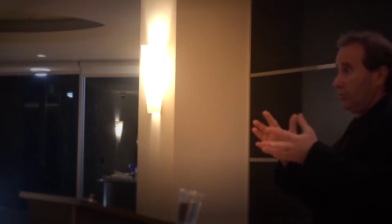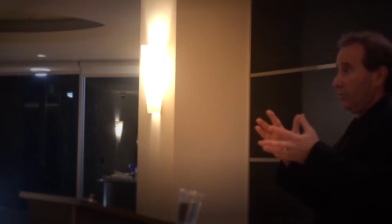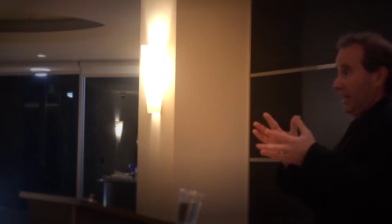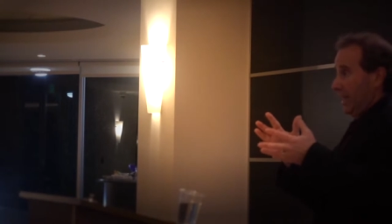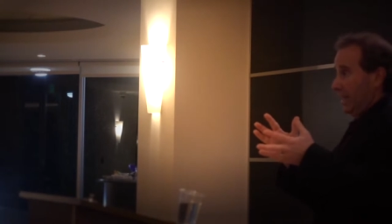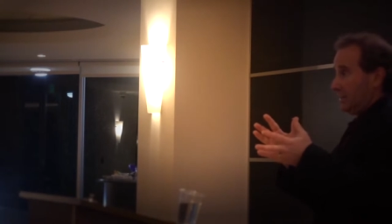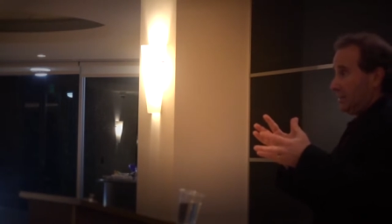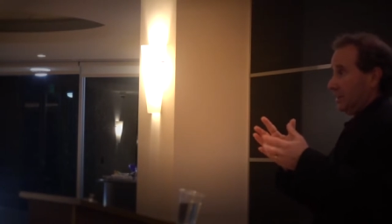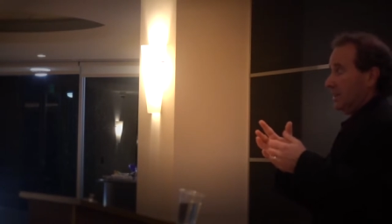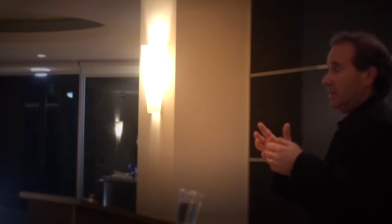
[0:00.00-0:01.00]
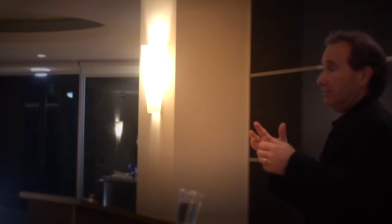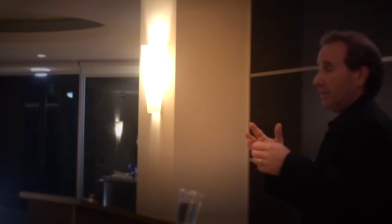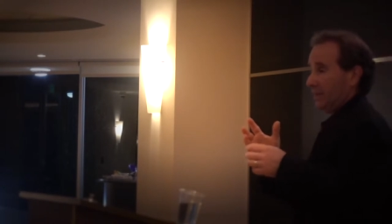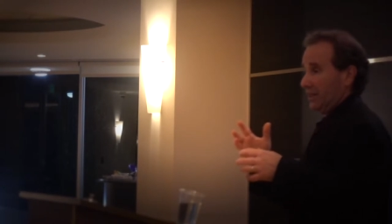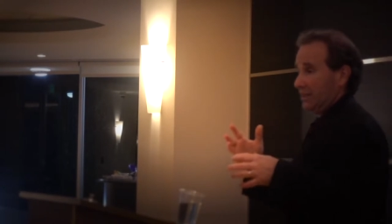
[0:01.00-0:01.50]
create?
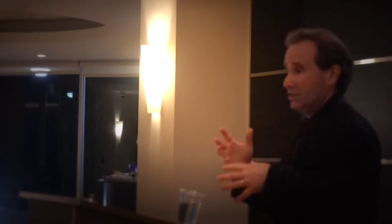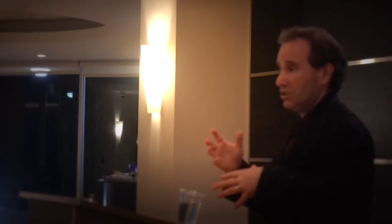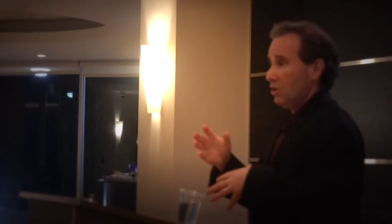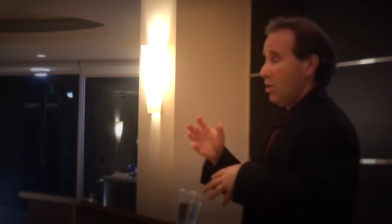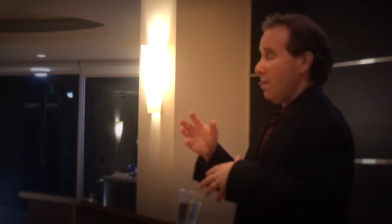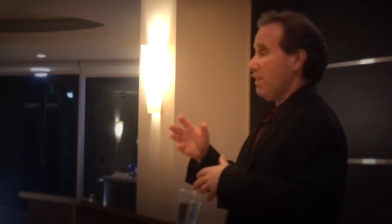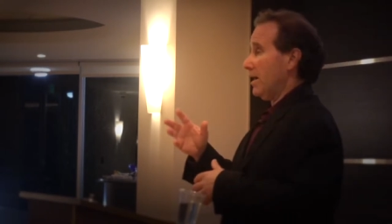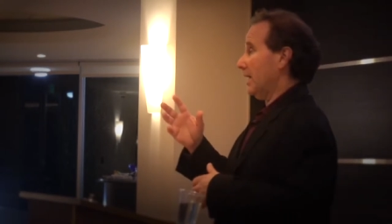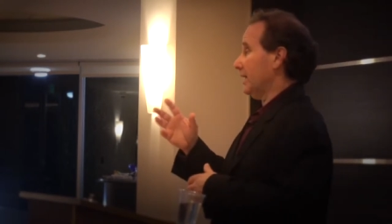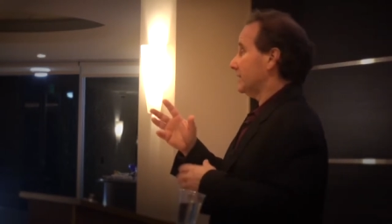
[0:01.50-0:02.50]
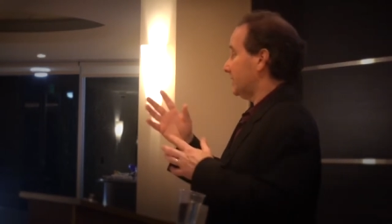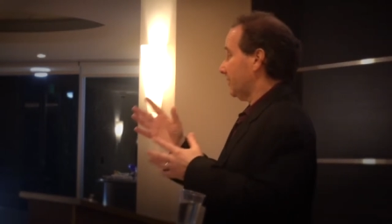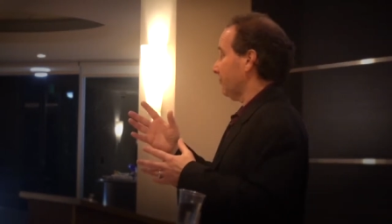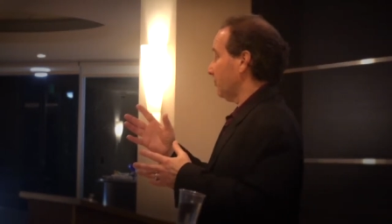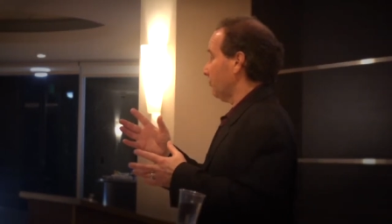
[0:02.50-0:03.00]
Because uh, it's a
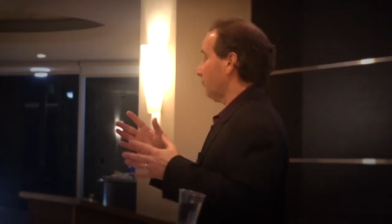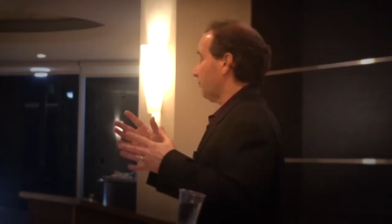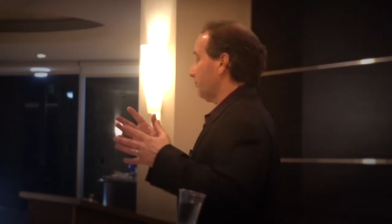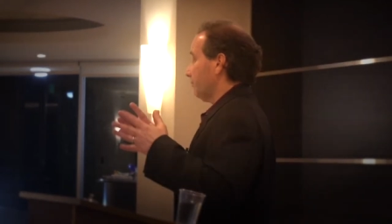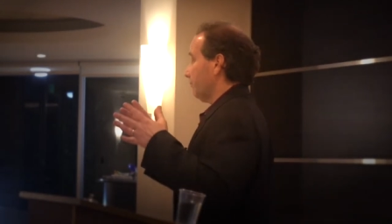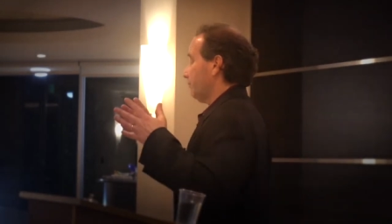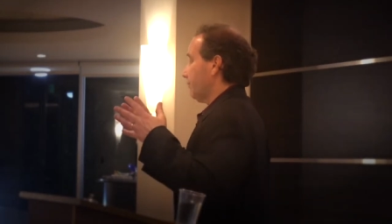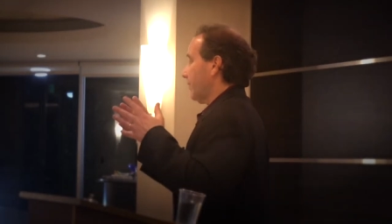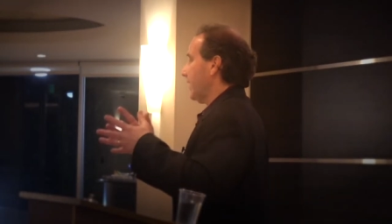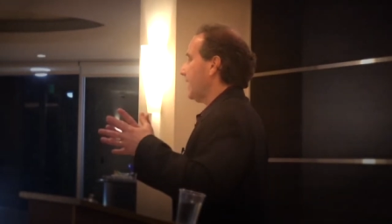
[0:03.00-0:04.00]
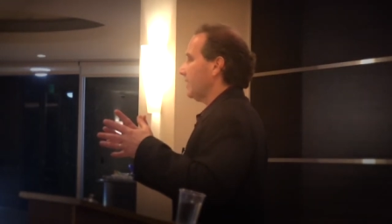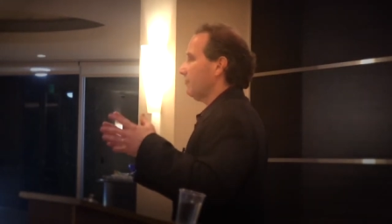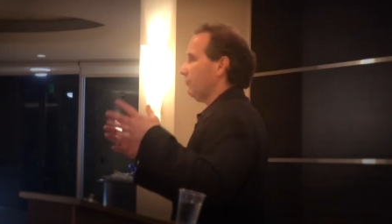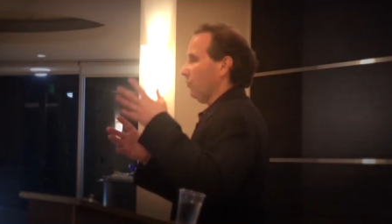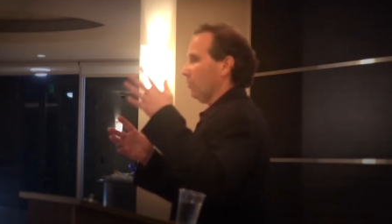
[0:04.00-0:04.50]
different
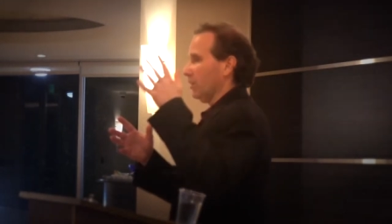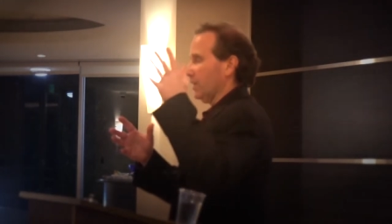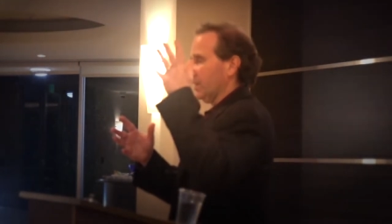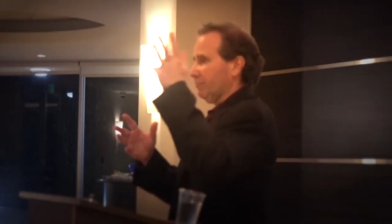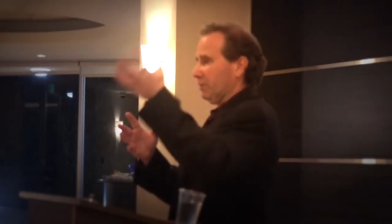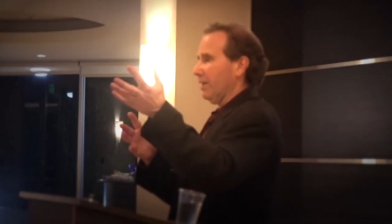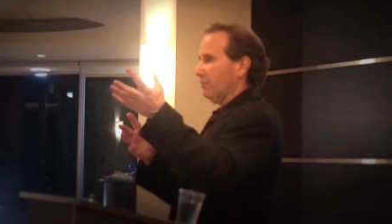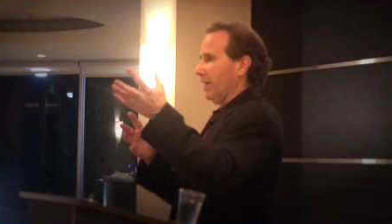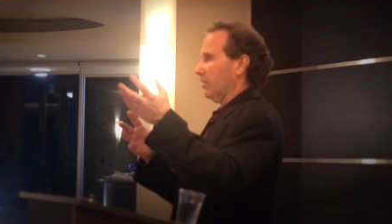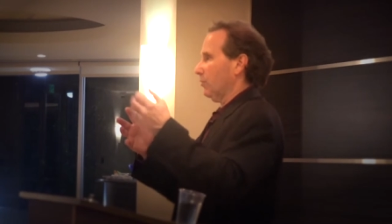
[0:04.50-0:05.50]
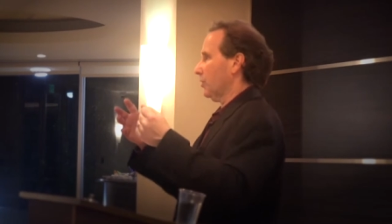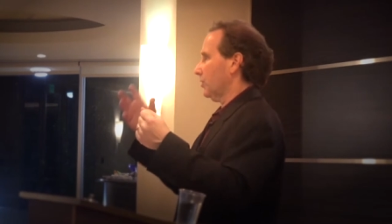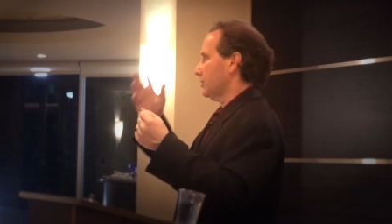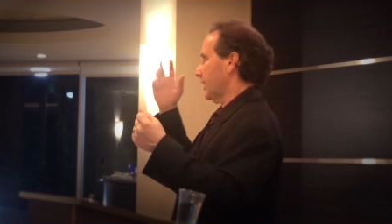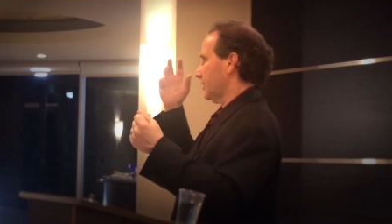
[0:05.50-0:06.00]
thing for in the playwriting
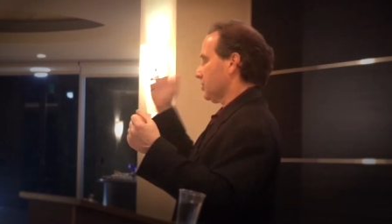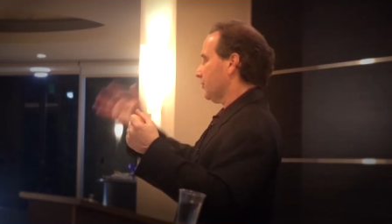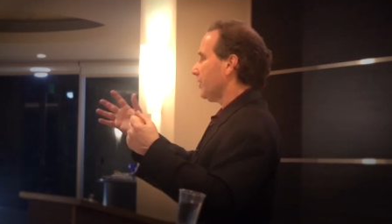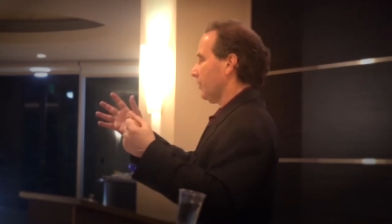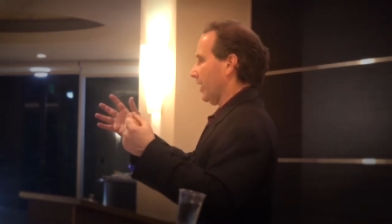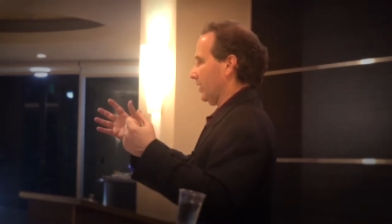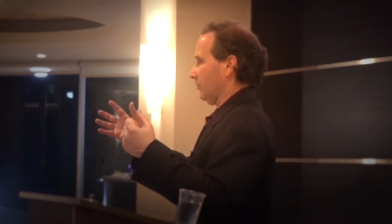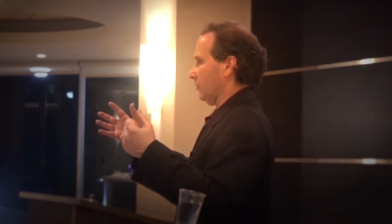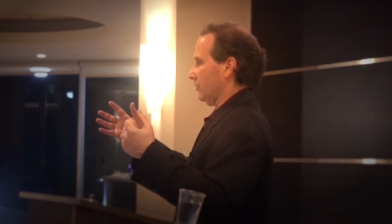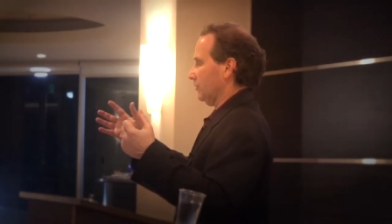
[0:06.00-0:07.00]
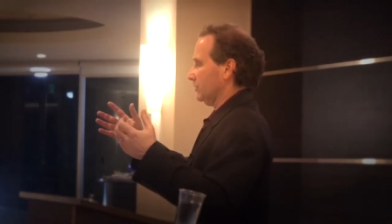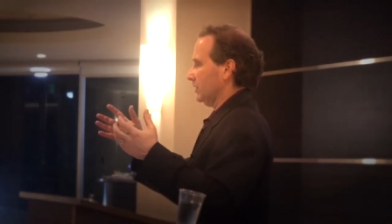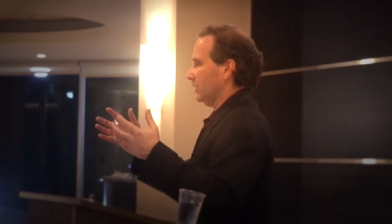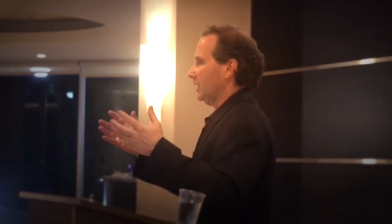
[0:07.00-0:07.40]
world and the screenwriting world.